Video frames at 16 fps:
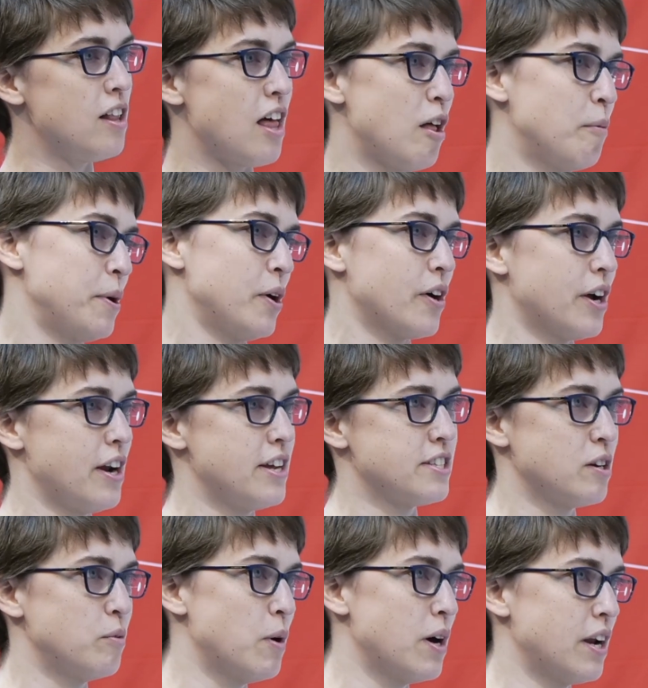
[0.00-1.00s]
I'll be
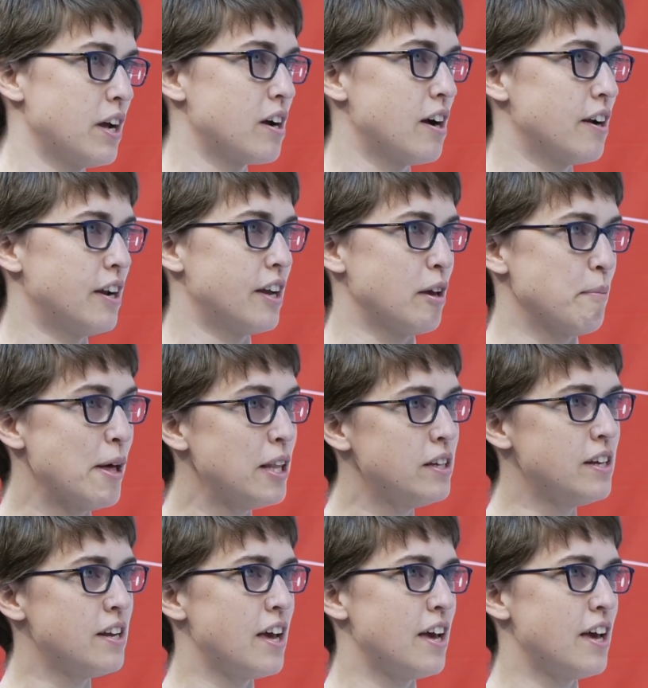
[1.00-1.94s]
organizing one at Carnegie Mellon,